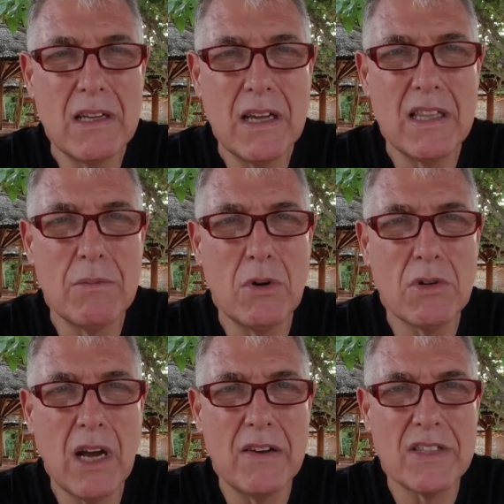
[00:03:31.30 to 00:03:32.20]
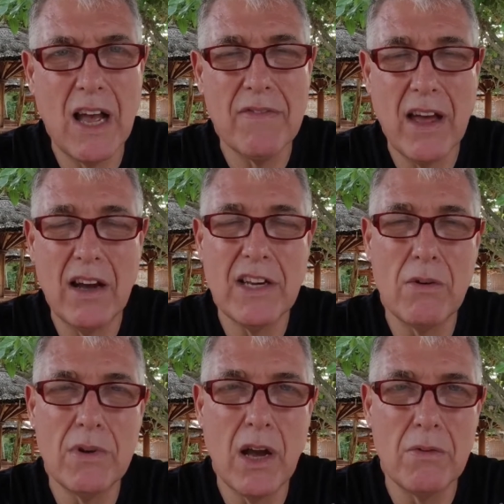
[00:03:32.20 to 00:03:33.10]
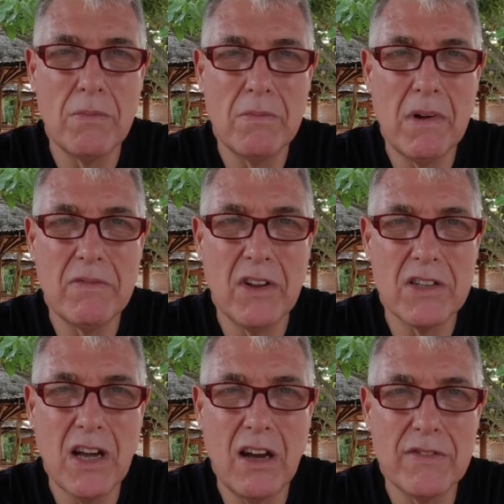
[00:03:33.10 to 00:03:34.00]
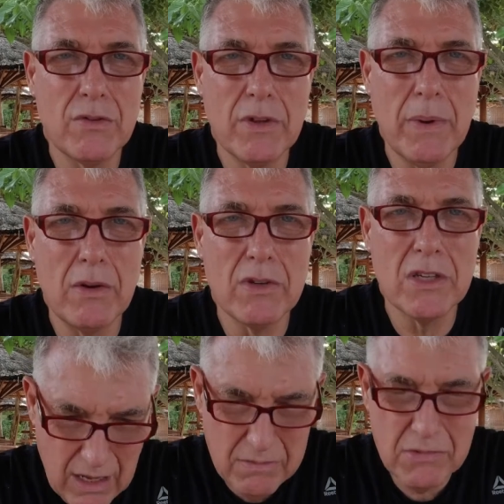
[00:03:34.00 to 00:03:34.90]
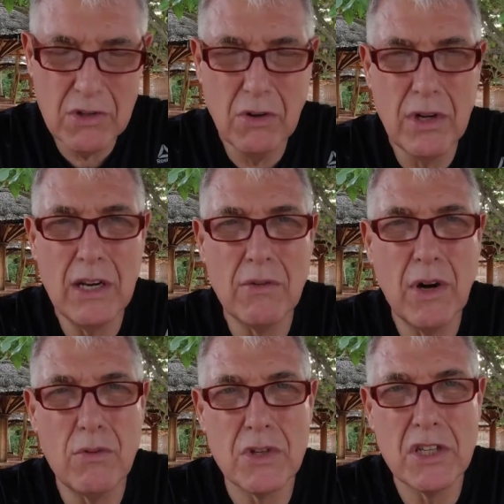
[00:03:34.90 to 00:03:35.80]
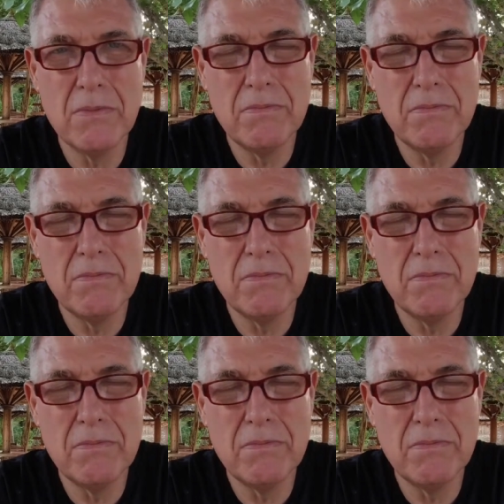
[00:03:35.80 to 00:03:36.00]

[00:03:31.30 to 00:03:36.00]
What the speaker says: in the Maldives to have that. I don't know, I've not dived all the boats. Toilet rolls.